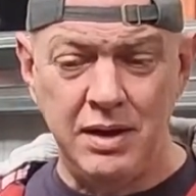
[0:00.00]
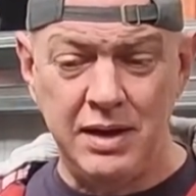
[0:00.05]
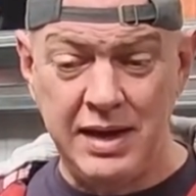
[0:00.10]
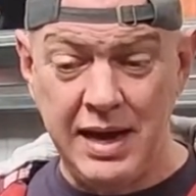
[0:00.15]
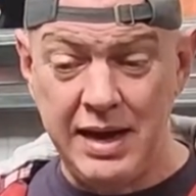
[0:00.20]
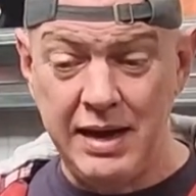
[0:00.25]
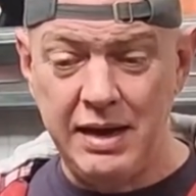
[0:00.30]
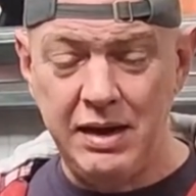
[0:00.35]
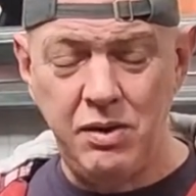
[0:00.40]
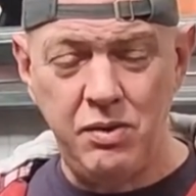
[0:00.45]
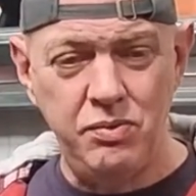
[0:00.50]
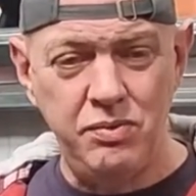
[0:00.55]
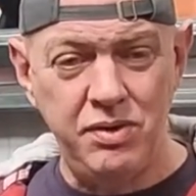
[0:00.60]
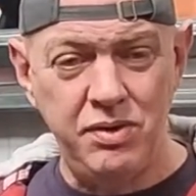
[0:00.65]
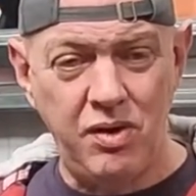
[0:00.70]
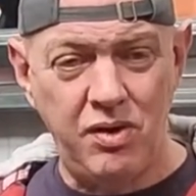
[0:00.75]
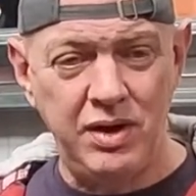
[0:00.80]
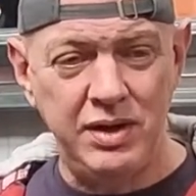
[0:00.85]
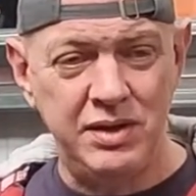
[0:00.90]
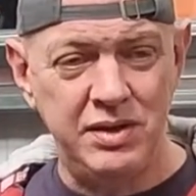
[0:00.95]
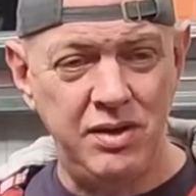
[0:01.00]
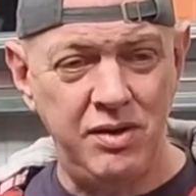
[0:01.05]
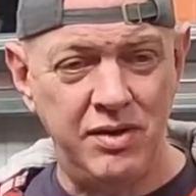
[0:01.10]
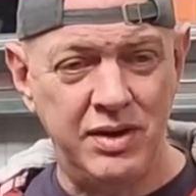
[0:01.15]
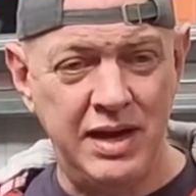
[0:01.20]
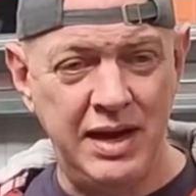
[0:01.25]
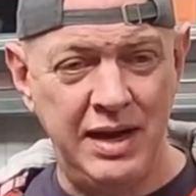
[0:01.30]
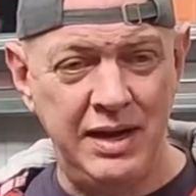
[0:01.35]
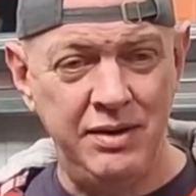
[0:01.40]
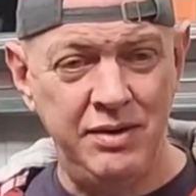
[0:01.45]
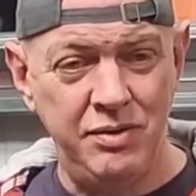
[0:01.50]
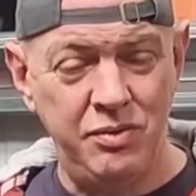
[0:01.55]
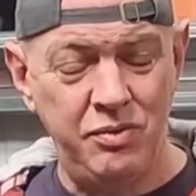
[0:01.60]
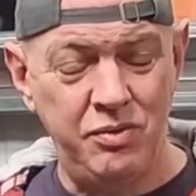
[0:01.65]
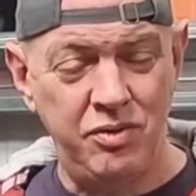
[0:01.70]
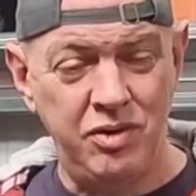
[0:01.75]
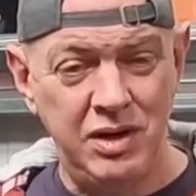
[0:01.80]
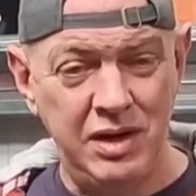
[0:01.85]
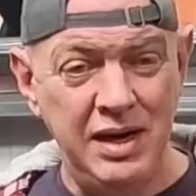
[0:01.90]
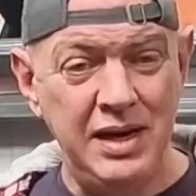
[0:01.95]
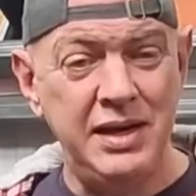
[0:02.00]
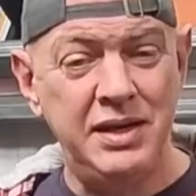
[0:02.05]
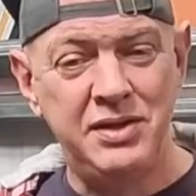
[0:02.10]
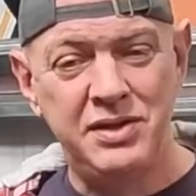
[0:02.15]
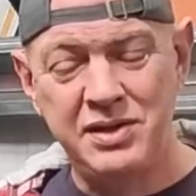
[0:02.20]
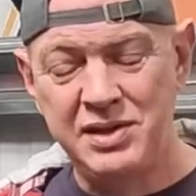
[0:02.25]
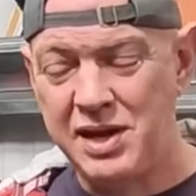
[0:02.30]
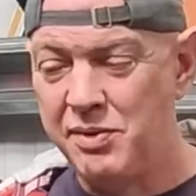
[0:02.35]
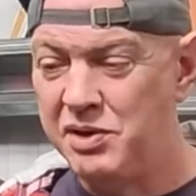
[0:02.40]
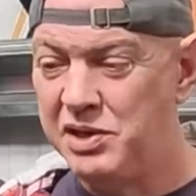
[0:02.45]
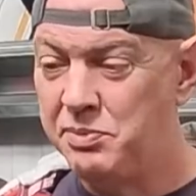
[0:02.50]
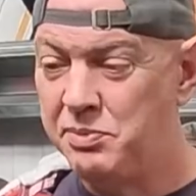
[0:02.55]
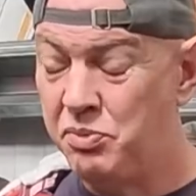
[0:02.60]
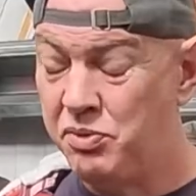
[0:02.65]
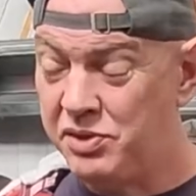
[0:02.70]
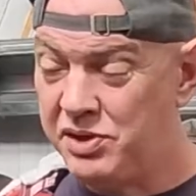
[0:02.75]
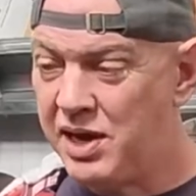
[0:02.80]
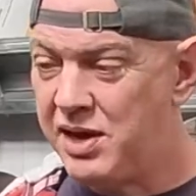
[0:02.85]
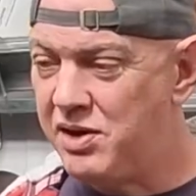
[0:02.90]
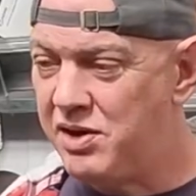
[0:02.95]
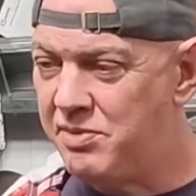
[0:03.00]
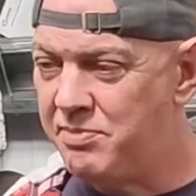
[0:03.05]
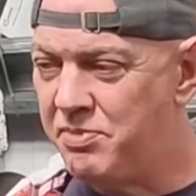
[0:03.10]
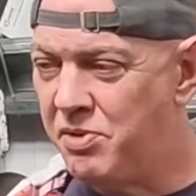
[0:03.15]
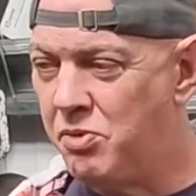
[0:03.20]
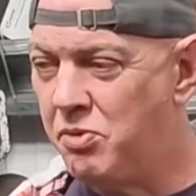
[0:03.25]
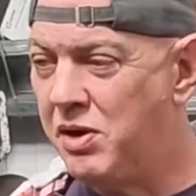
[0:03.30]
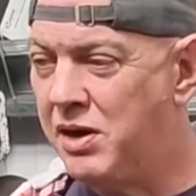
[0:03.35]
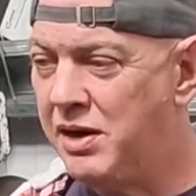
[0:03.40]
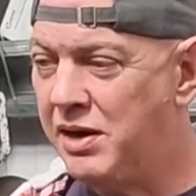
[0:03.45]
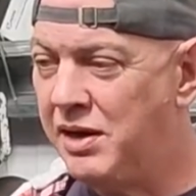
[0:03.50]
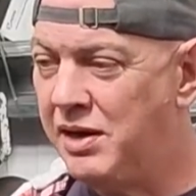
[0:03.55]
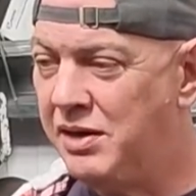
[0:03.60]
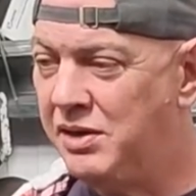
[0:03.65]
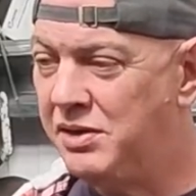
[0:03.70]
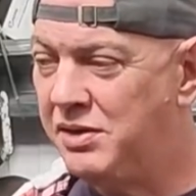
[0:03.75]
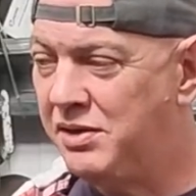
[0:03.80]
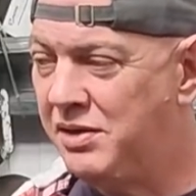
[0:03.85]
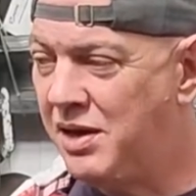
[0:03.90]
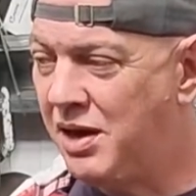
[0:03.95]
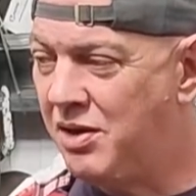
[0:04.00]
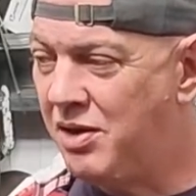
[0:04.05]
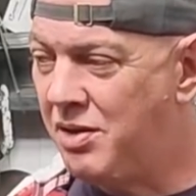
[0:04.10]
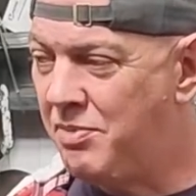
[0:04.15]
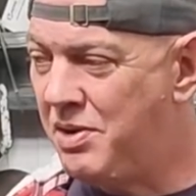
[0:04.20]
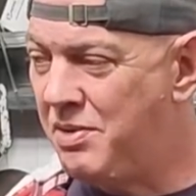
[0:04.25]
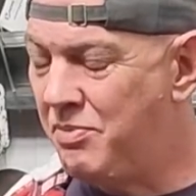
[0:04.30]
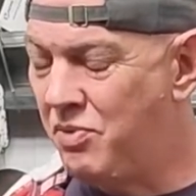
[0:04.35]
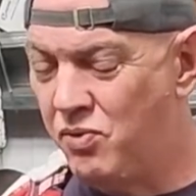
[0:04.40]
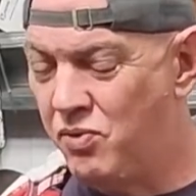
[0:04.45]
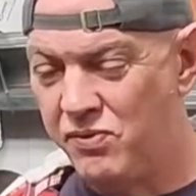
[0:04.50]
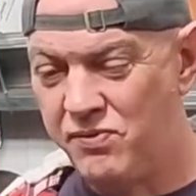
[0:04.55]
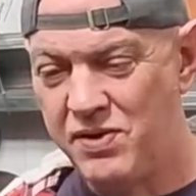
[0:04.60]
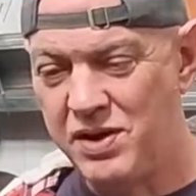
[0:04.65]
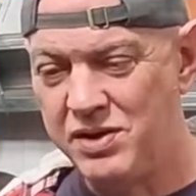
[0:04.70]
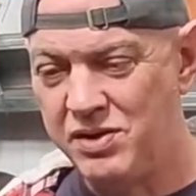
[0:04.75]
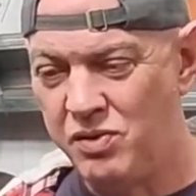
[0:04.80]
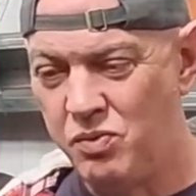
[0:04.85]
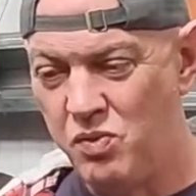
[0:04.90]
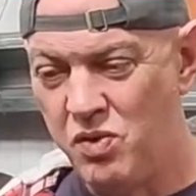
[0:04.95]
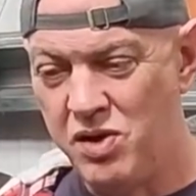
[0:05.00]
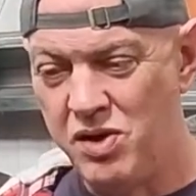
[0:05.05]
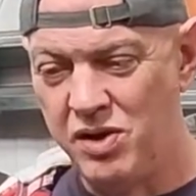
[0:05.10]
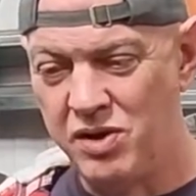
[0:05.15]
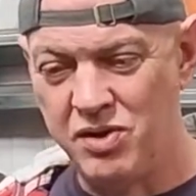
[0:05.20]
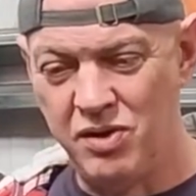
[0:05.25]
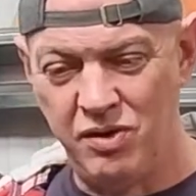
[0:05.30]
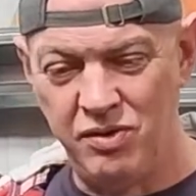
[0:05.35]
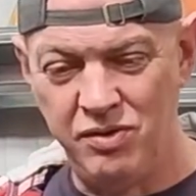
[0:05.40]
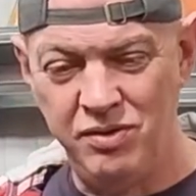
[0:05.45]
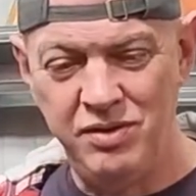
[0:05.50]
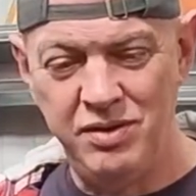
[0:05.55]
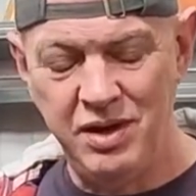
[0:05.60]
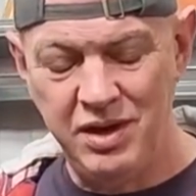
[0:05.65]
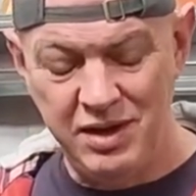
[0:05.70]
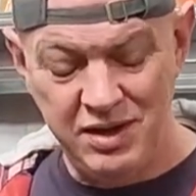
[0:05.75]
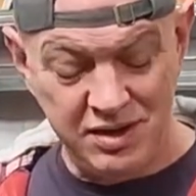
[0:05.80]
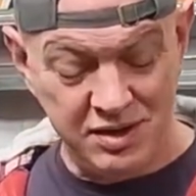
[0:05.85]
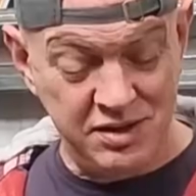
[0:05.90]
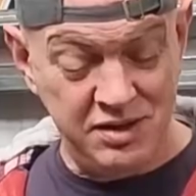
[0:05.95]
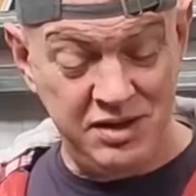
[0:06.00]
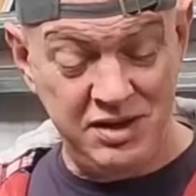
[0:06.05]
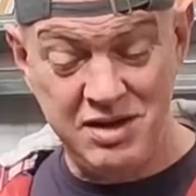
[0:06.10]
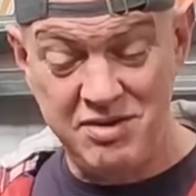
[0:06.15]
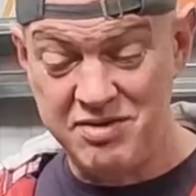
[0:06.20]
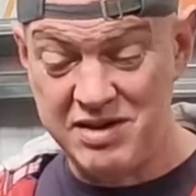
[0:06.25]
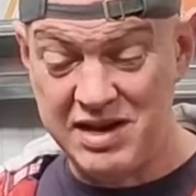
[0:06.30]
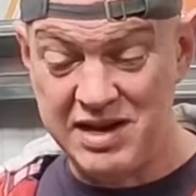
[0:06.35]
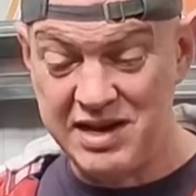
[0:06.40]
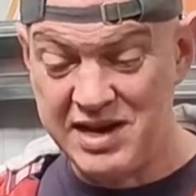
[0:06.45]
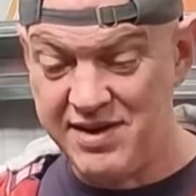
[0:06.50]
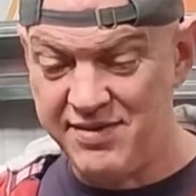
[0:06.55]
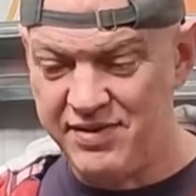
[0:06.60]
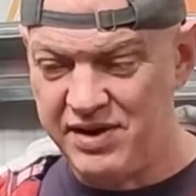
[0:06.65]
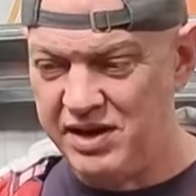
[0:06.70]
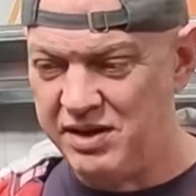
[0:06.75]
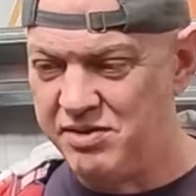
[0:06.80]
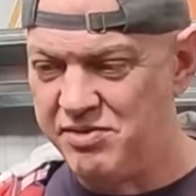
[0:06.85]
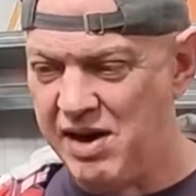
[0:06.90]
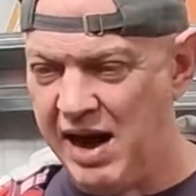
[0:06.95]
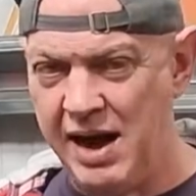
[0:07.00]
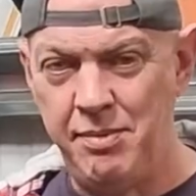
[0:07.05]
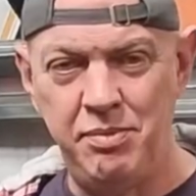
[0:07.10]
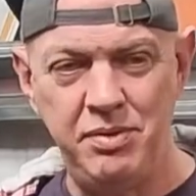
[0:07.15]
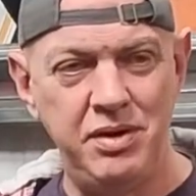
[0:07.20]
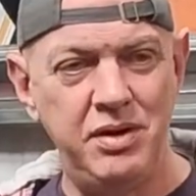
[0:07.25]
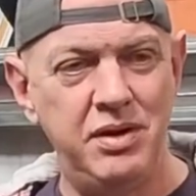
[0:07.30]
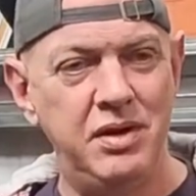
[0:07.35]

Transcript: get it all nice looking, or at least so it's presentable and it's a bit more fun to work on, because you don't get covered in crap.